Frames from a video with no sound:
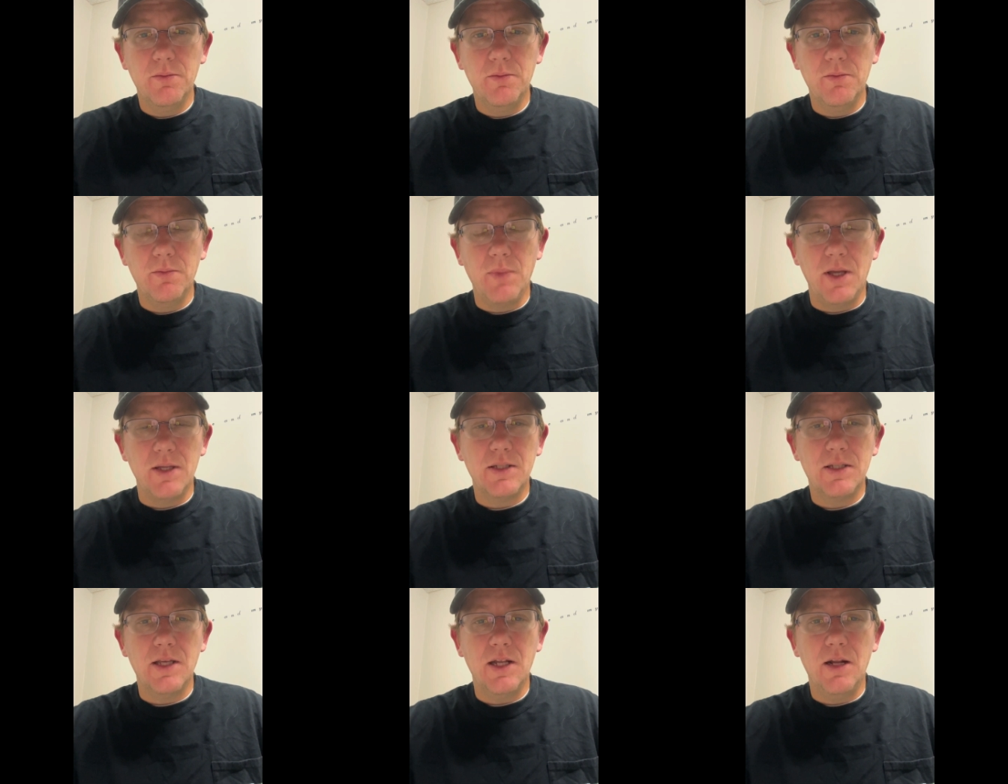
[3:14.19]
my
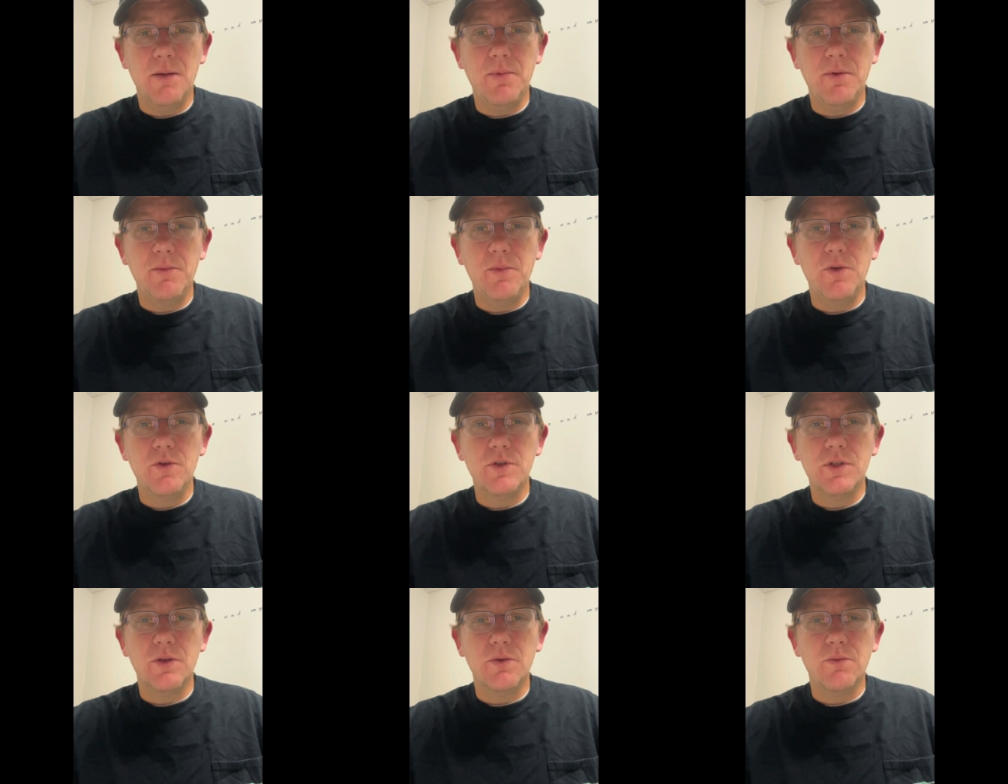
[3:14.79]
setup I'm
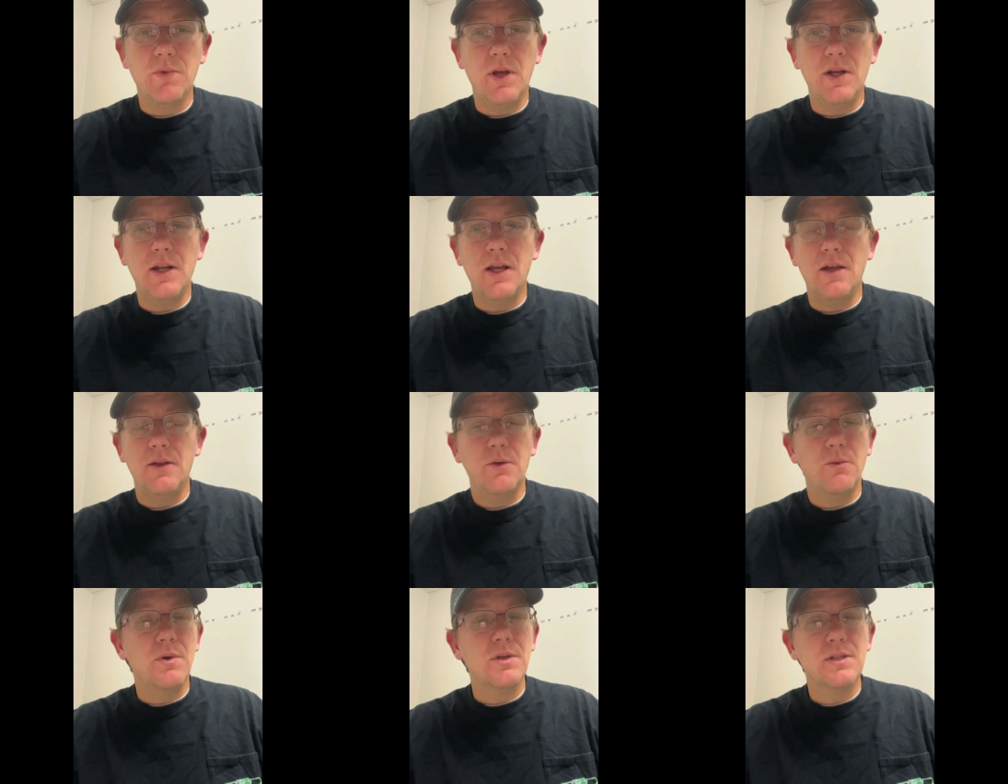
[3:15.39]
using right now.
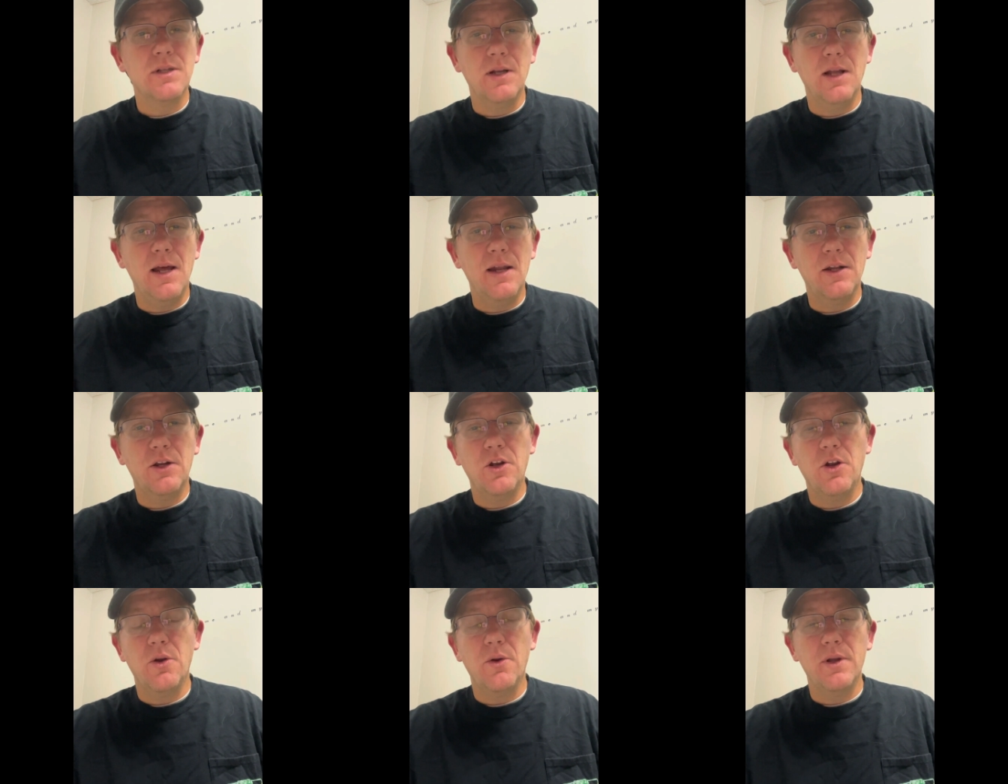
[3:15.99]
There wasn't a lot of
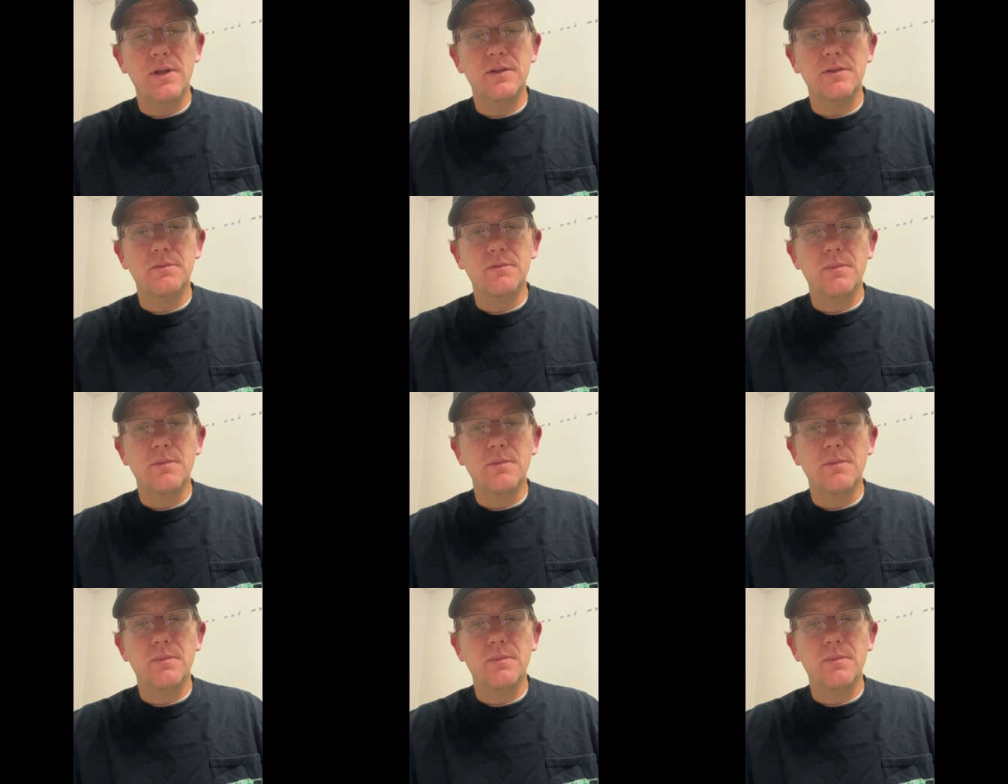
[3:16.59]
current.